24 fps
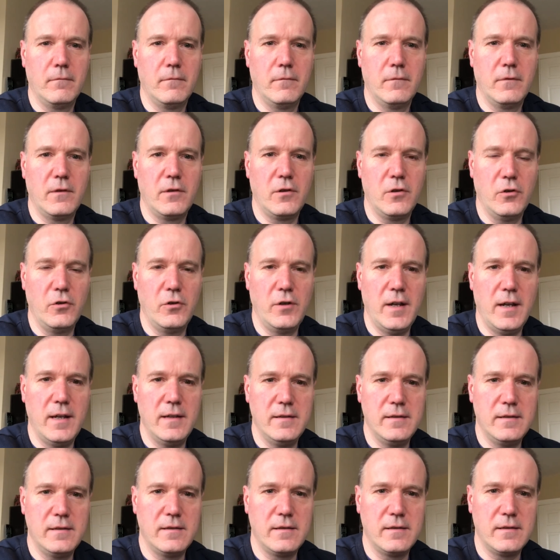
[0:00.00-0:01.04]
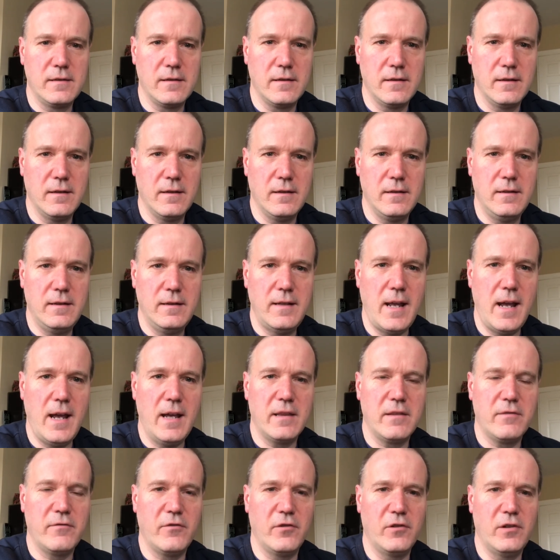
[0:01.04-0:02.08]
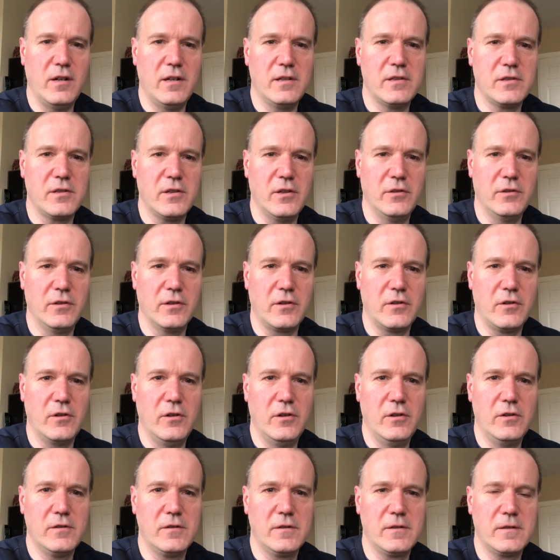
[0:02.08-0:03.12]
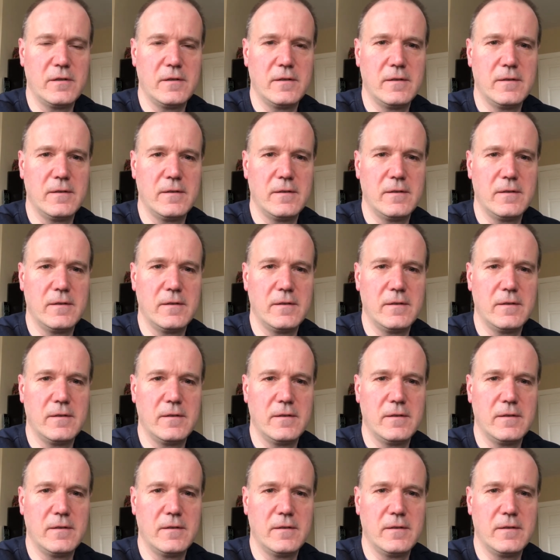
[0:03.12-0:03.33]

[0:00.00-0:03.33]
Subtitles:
through his death for us on the cross.